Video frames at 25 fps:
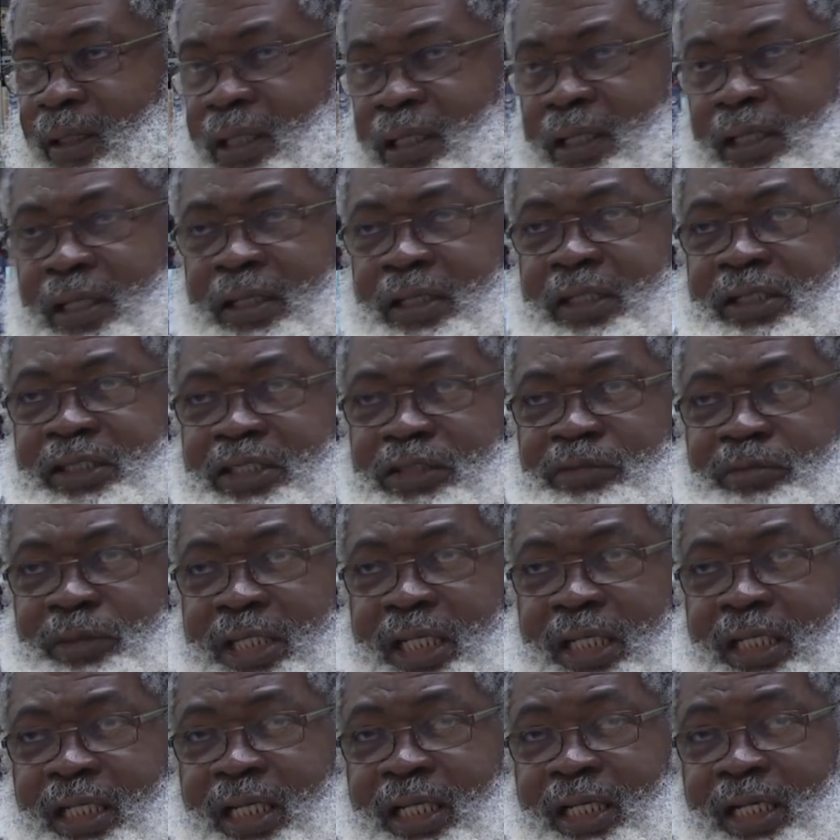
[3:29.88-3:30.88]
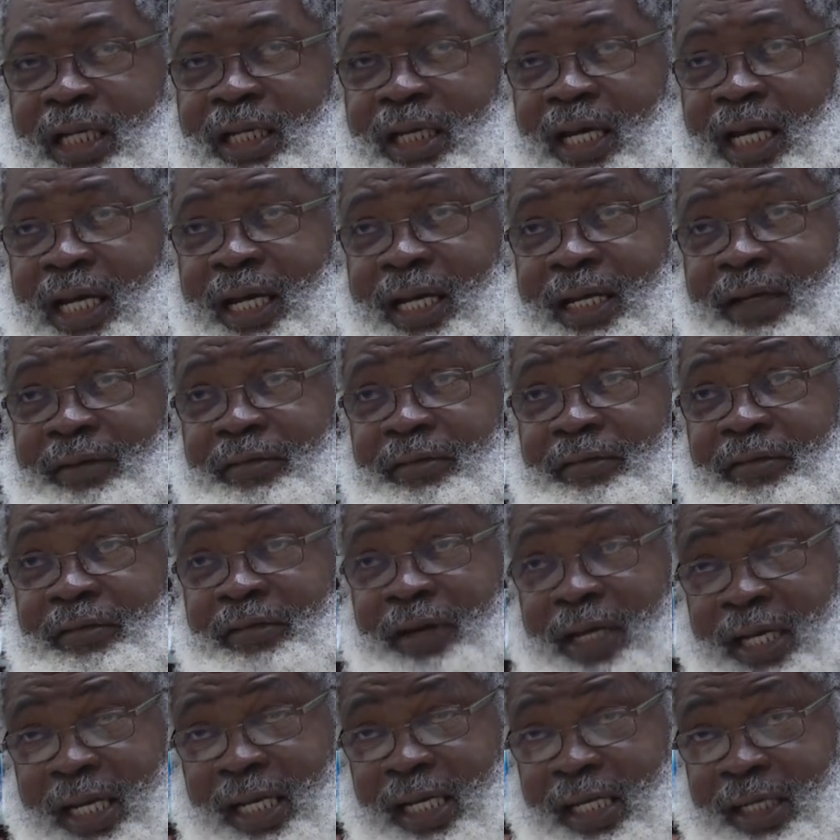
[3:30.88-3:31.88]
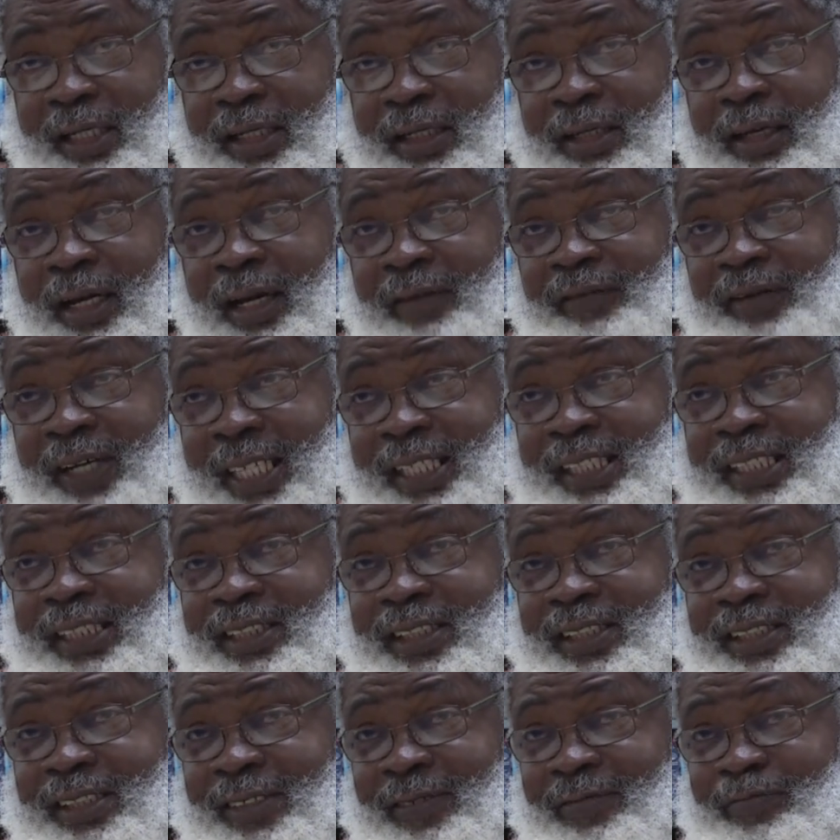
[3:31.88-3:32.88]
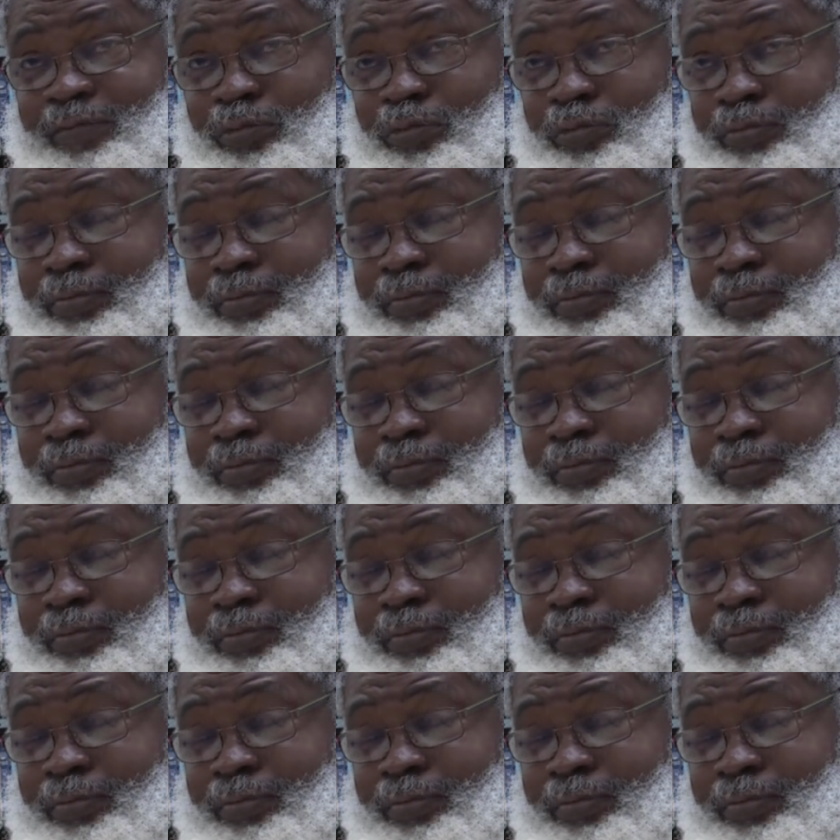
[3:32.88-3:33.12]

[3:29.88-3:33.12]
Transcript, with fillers: cursed me. And really, you know, I've had it, you know